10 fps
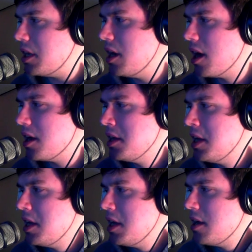Uh,
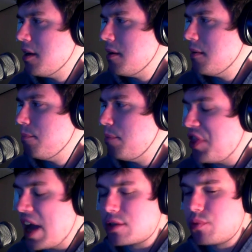but
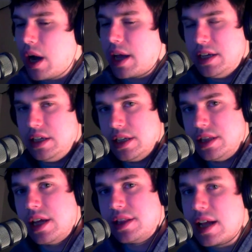that's why he did
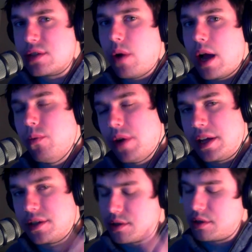that. That's why
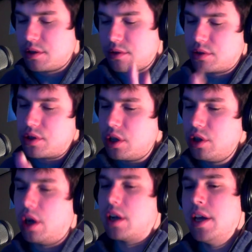Wings took took a
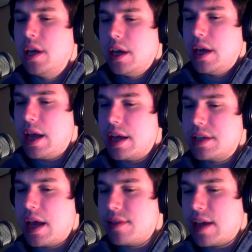look at
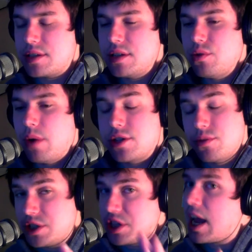at that situation,
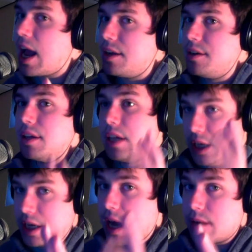which again
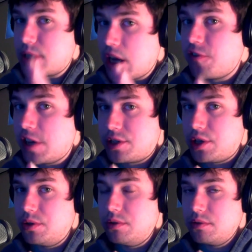he got himself
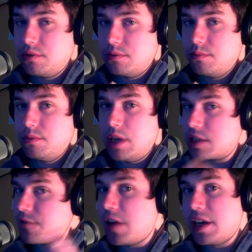into. Not
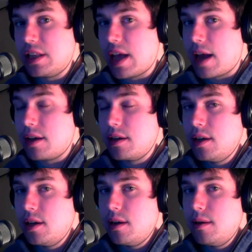defending that,
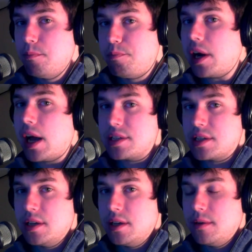but
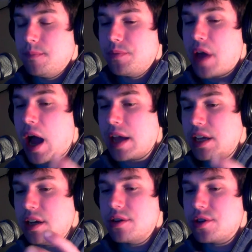I
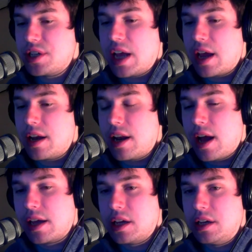can understand and
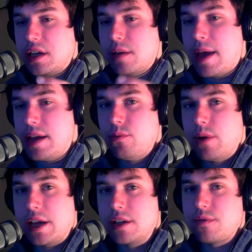I can commend
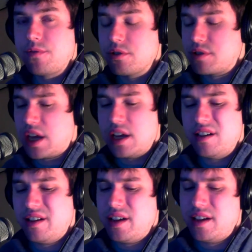Wings for saying,
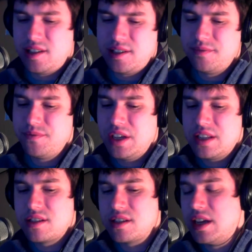"Yeah,
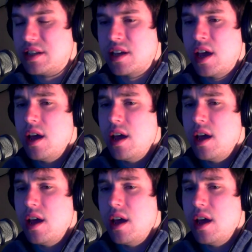it's it's